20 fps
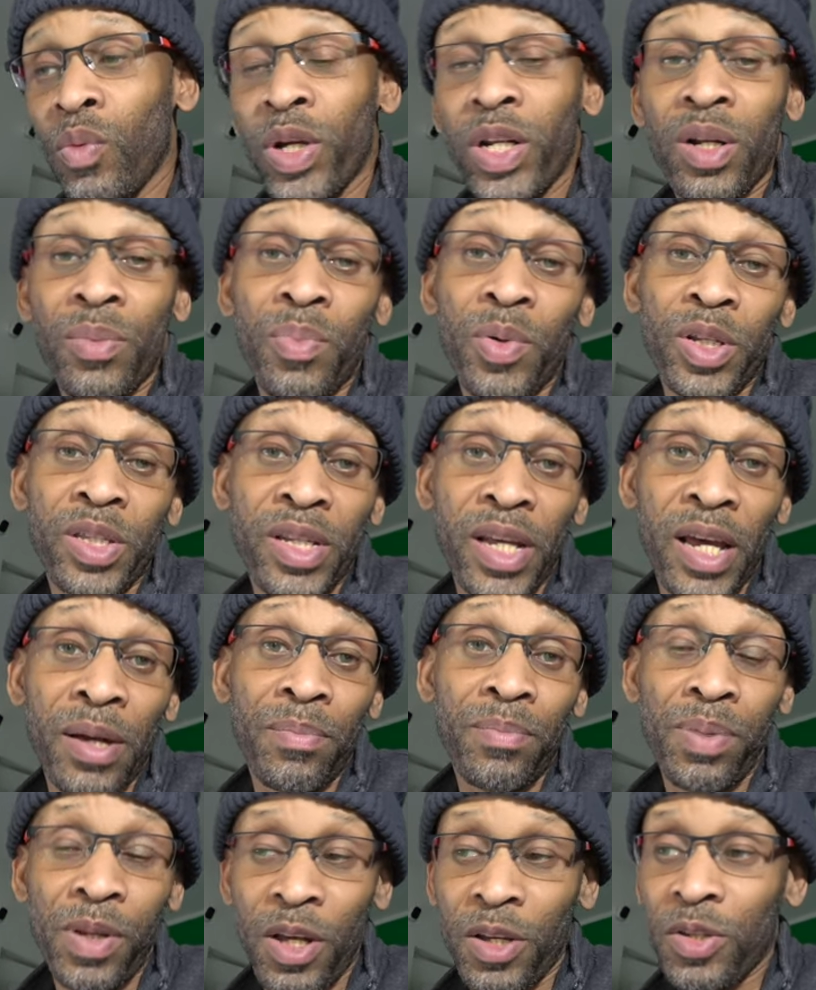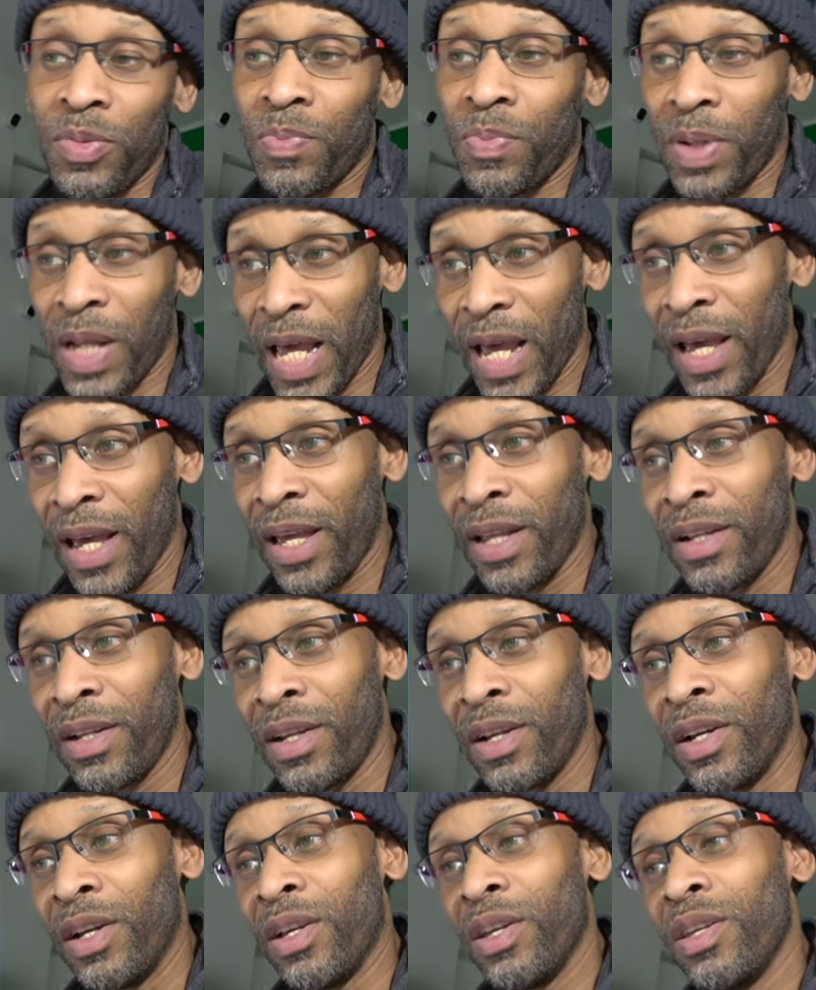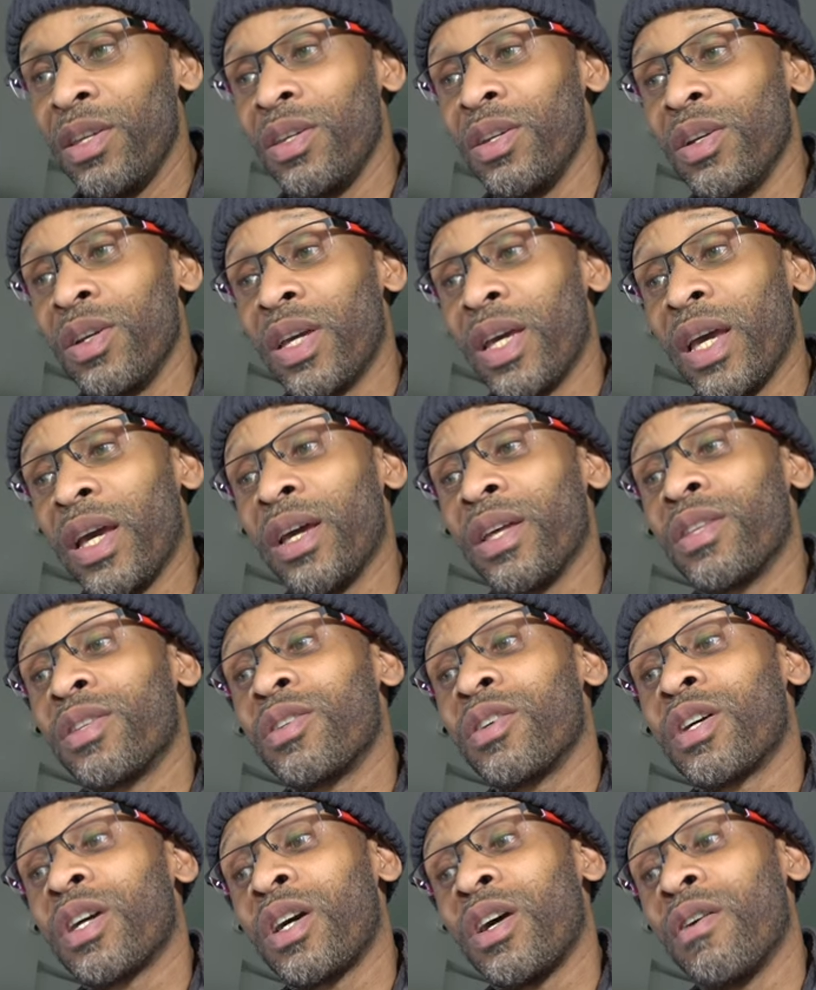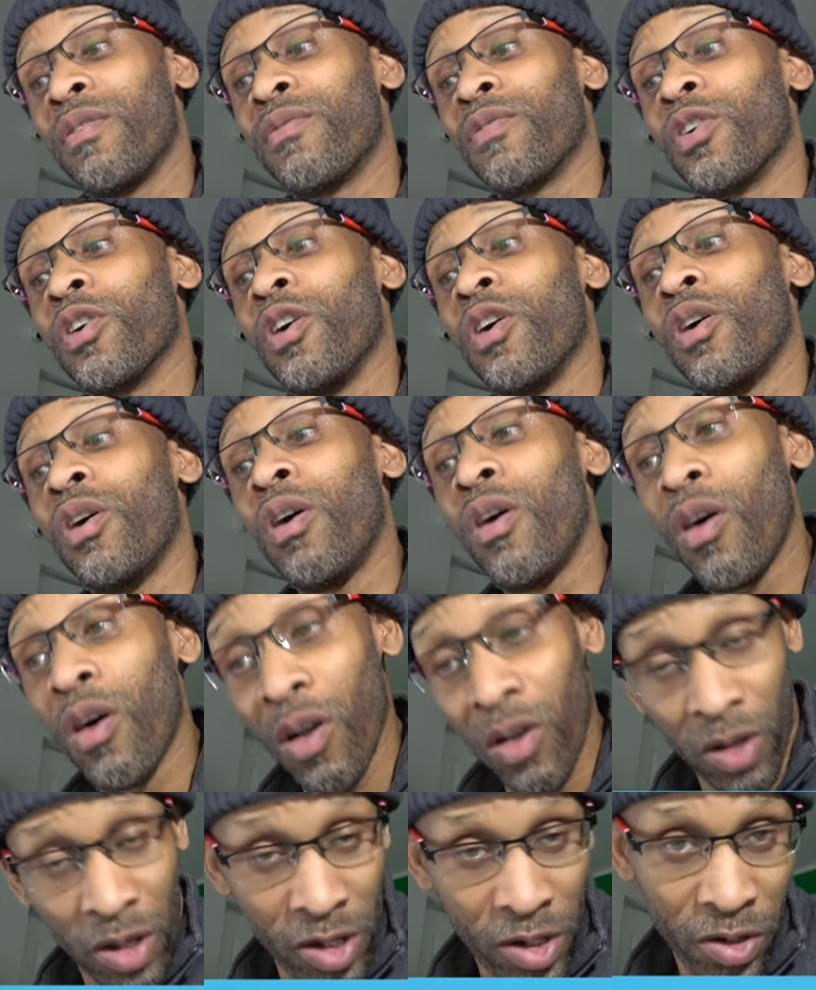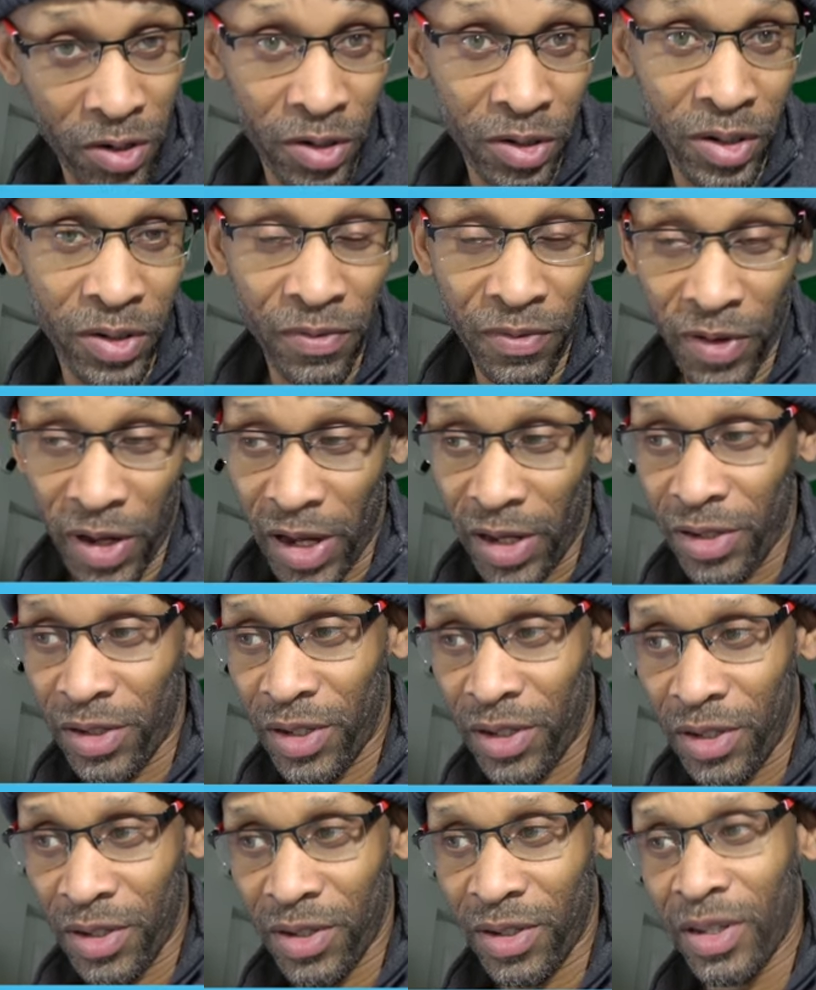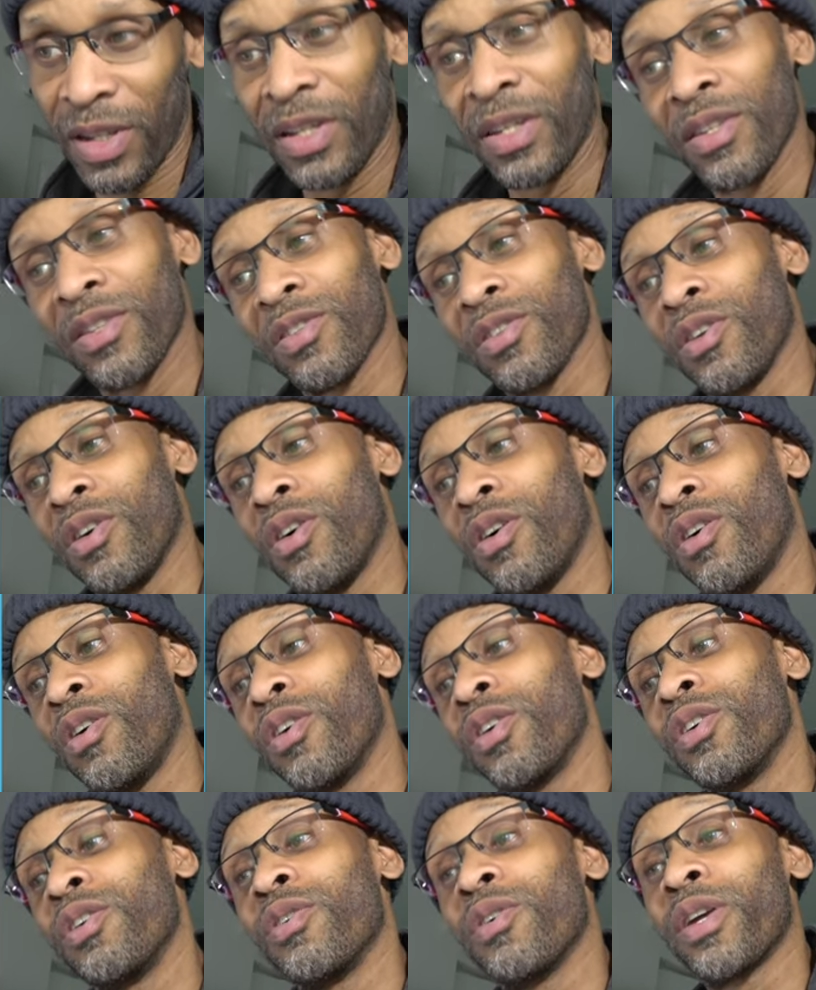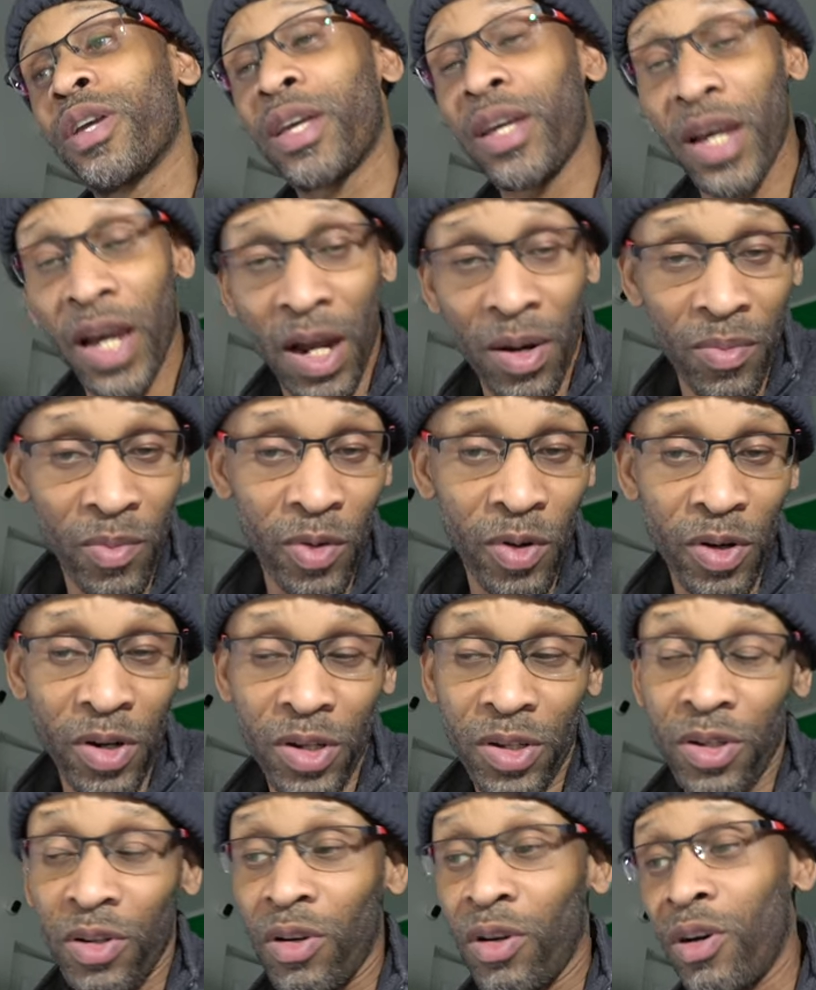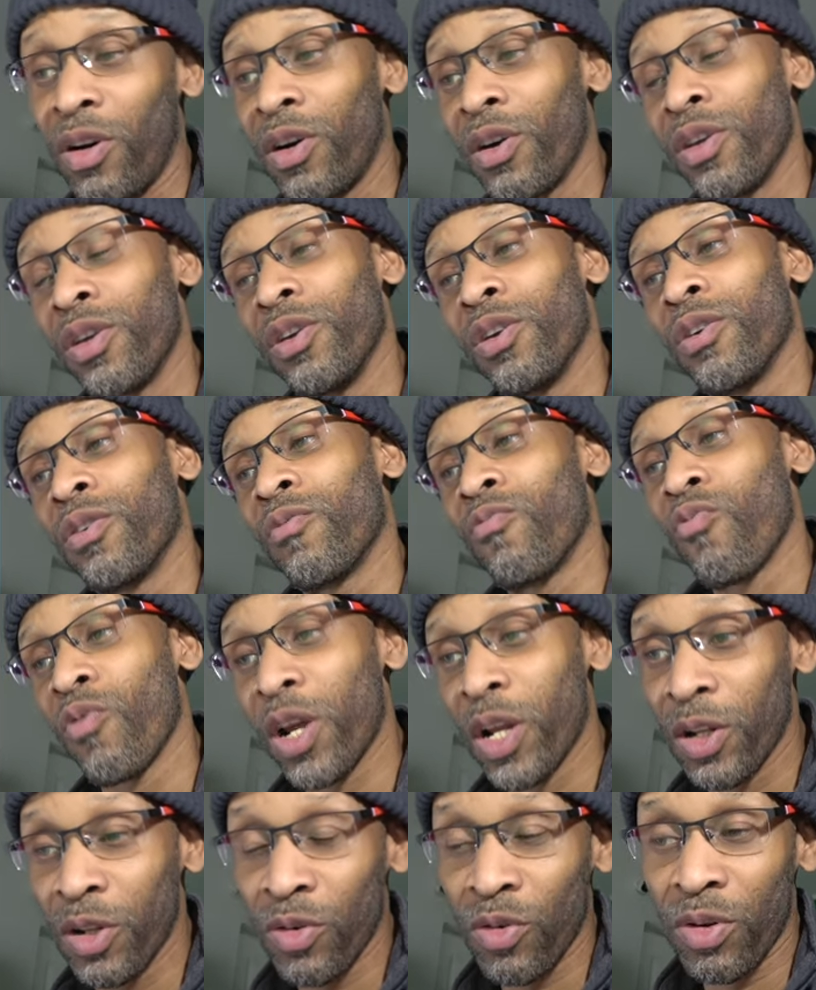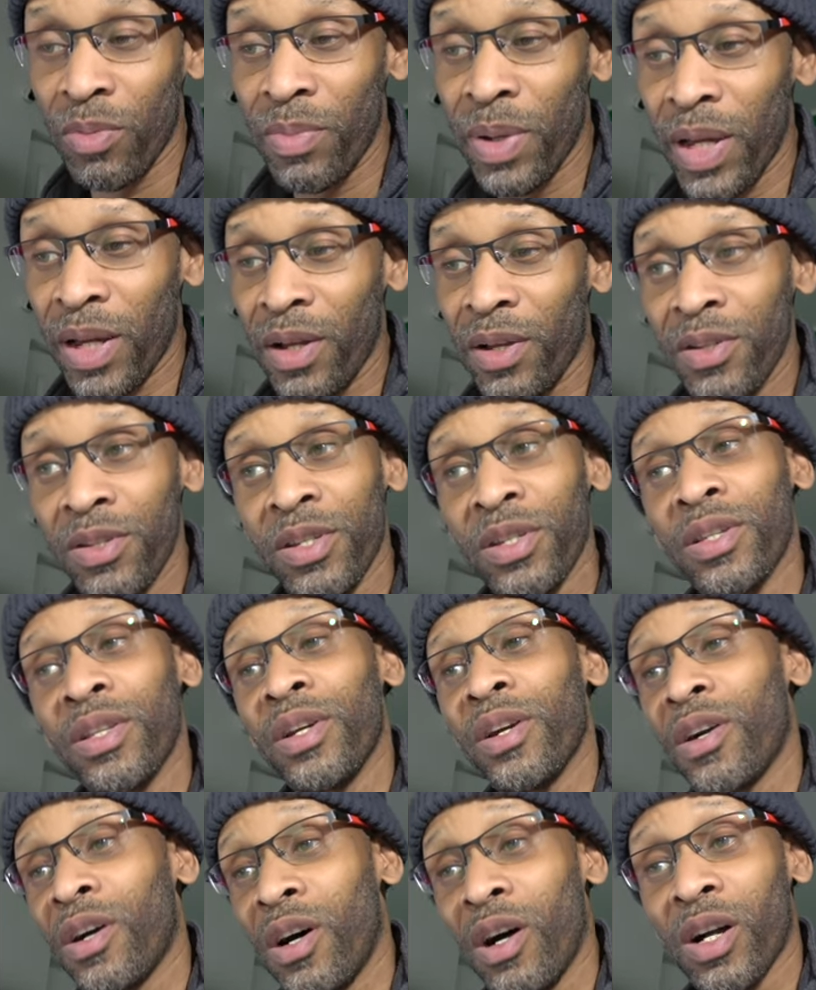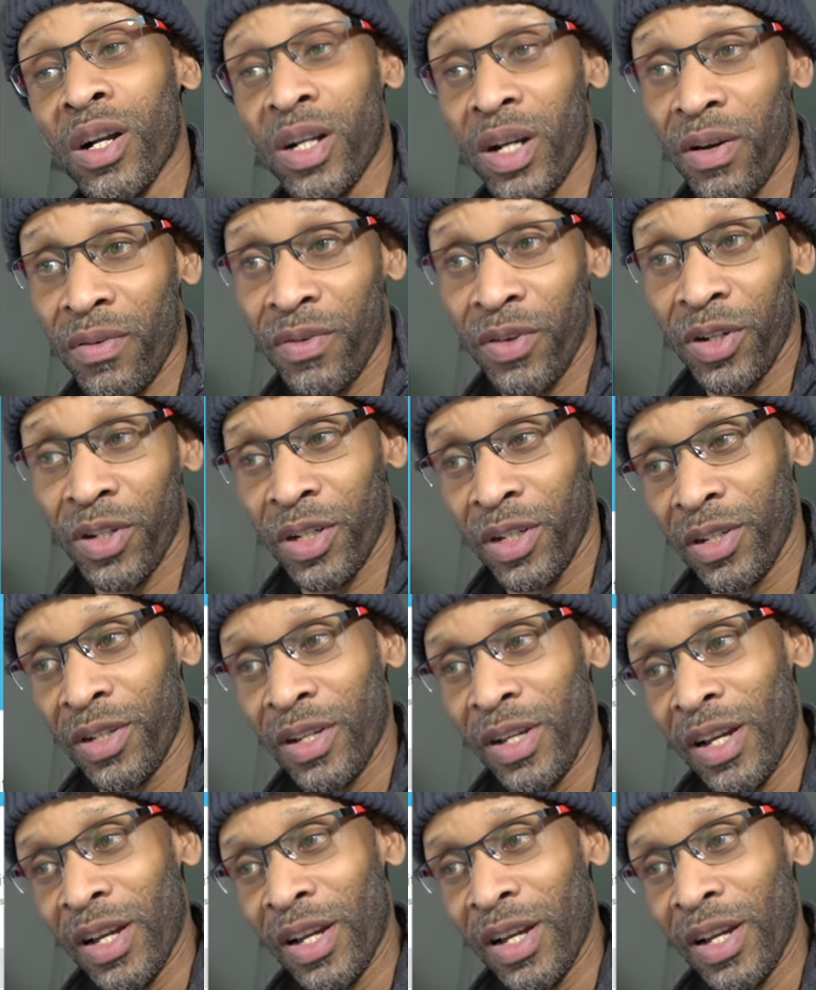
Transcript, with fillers: With the Protect Plus plan, you get to cover all your devices. So all your cameras, all your Ring doorbells, they're all covered.